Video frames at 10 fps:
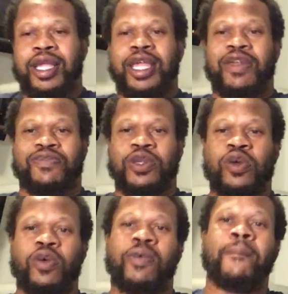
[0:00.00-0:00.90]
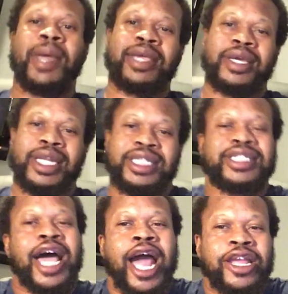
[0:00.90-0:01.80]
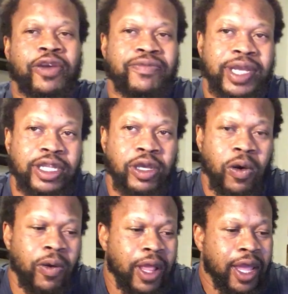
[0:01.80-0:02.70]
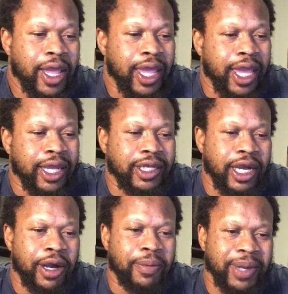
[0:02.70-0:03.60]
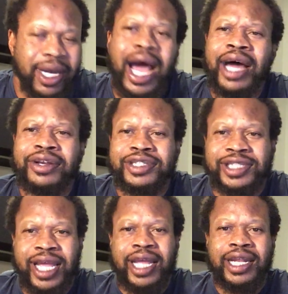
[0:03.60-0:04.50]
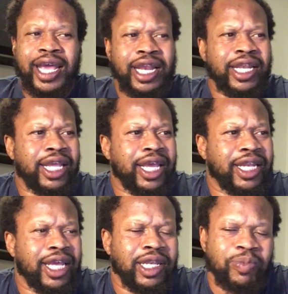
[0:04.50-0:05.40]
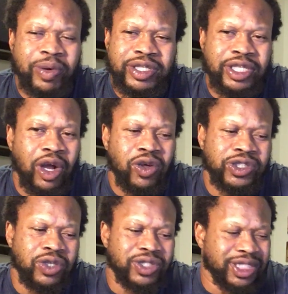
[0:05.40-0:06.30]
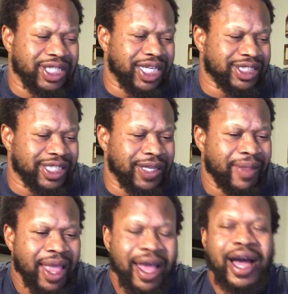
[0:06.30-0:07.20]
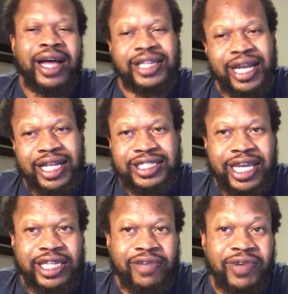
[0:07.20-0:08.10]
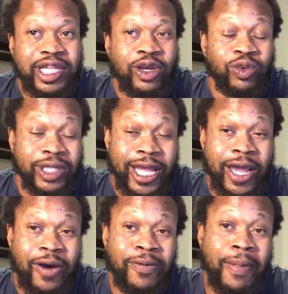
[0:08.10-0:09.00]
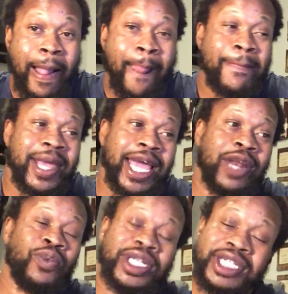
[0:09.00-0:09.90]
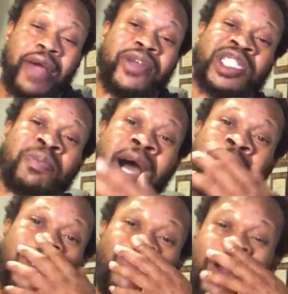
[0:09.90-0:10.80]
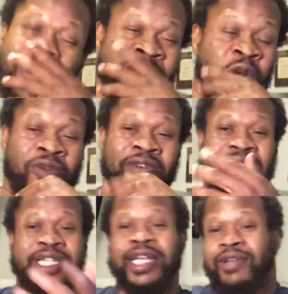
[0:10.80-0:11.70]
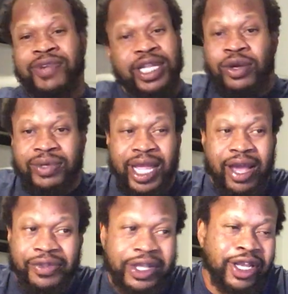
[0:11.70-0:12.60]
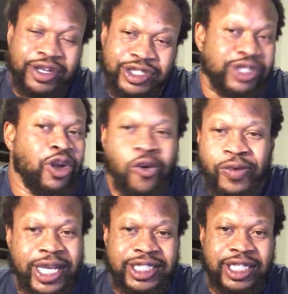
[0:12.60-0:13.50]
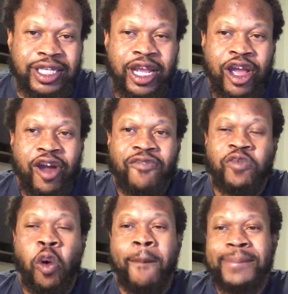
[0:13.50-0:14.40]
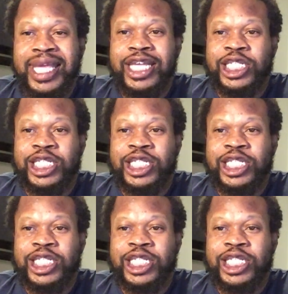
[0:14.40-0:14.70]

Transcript: if you make an entire video. And I understand that. And the person also suggested that I take the video down, and which I responded, well, you know, if I take the video down, then there's no reason for me